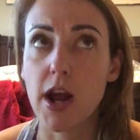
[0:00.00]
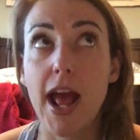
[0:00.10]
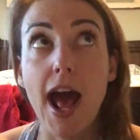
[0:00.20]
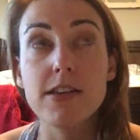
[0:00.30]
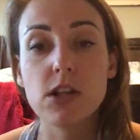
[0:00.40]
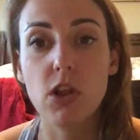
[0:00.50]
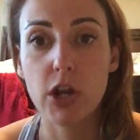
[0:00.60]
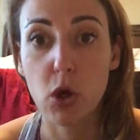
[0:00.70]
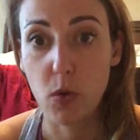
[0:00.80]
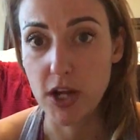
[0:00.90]
I ask a
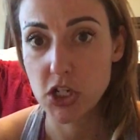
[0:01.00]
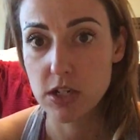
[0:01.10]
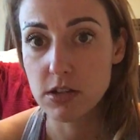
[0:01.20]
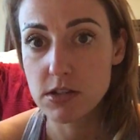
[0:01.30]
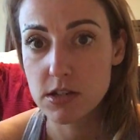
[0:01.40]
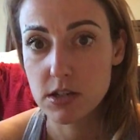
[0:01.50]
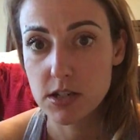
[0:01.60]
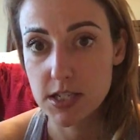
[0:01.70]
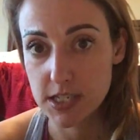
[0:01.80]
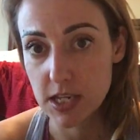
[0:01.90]
lot of questions
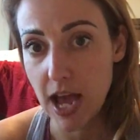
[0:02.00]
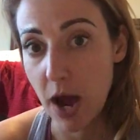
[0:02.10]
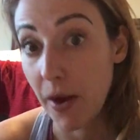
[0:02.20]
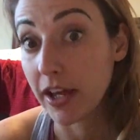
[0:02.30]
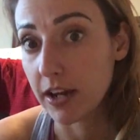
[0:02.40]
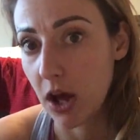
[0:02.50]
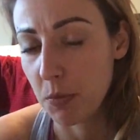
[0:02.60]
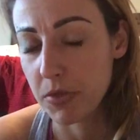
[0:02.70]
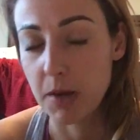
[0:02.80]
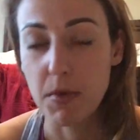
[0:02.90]
to see how I can
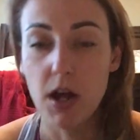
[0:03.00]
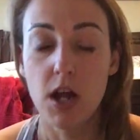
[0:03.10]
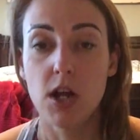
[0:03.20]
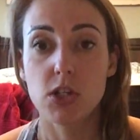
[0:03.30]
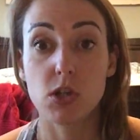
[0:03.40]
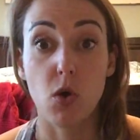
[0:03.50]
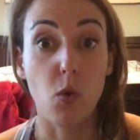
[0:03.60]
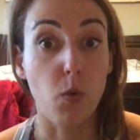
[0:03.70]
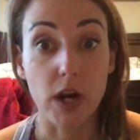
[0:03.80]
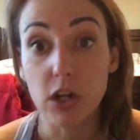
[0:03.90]
help them.
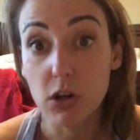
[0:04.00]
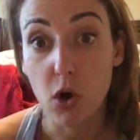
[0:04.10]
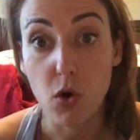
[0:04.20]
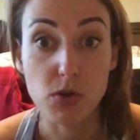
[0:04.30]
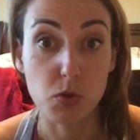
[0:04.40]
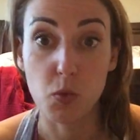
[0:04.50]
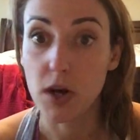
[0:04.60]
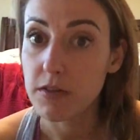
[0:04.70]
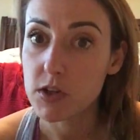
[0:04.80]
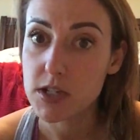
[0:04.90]
So what are your goals?
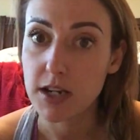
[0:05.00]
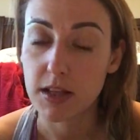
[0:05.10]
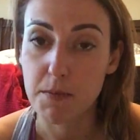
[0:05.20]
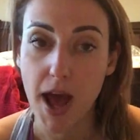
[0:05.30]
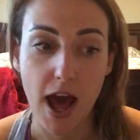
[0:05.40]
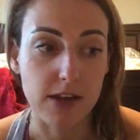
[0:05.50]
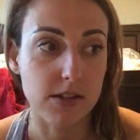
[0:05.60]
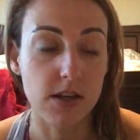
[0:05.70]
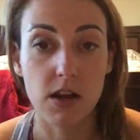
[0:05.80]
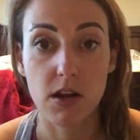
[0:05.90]
What have you done in the
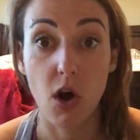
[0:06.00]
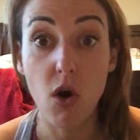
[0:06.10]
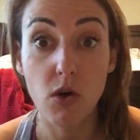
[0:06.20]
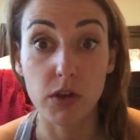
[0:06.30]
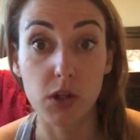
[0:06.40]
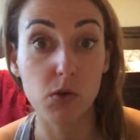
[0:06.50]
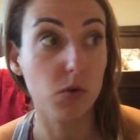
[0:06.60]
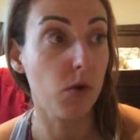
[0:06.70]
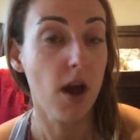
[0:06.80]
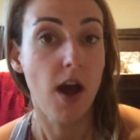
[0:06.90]
past? Oh,
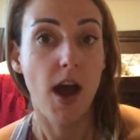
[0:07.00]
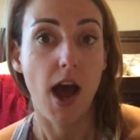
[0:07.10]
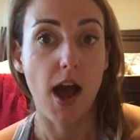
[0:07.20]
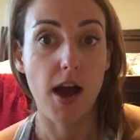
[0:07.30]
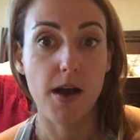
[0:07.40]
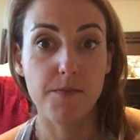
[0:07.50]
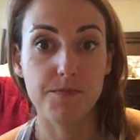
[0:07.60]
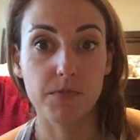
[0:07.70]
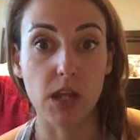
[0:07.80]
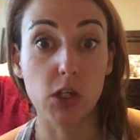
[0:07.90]
you're
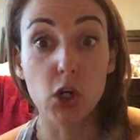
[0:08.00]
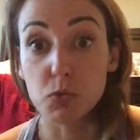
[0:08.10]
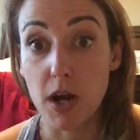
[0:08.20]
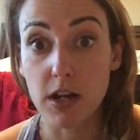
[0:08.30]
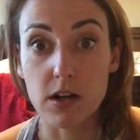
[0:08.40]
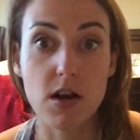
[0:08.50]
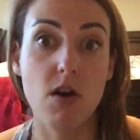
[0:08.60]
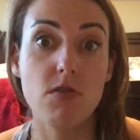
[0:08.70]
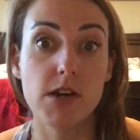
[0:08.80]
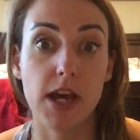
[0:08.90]
a runner.
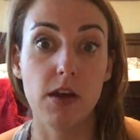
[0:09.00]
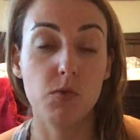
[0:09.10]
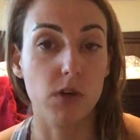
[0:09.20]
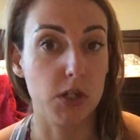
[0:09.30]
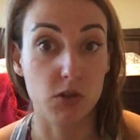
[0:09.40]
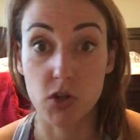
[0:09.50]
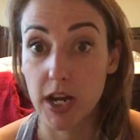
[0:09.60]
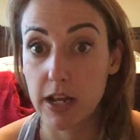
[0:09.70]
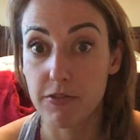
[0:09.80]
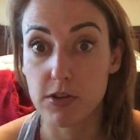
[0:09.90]
Oh, okay, are you
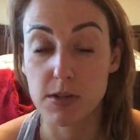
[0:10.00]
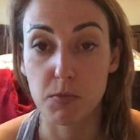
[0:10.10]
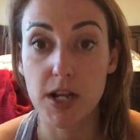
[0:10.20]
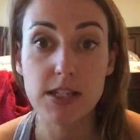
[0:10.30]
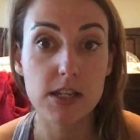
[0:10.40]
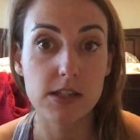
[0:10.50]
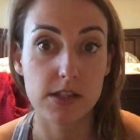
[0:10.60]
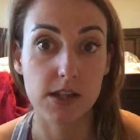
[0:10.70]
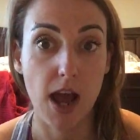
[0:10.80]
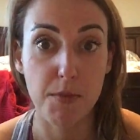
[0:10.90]
training for some races?
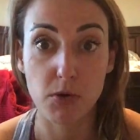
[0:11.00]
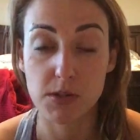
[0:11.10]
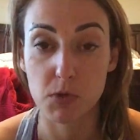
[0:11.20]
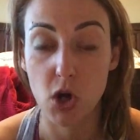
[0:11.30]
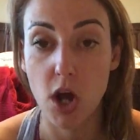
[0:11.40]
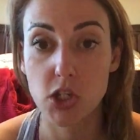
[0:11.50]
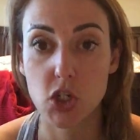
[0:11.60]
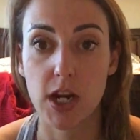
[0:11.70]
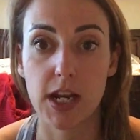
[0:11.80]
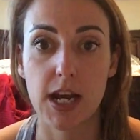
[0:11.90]
How about some cross
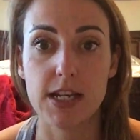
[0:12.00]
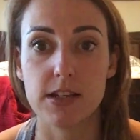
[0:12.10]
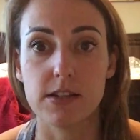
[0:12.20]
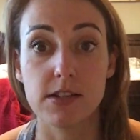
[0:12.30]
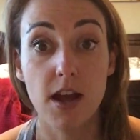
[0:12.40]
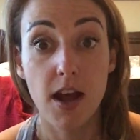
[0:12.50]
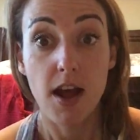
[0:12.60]
training ideas?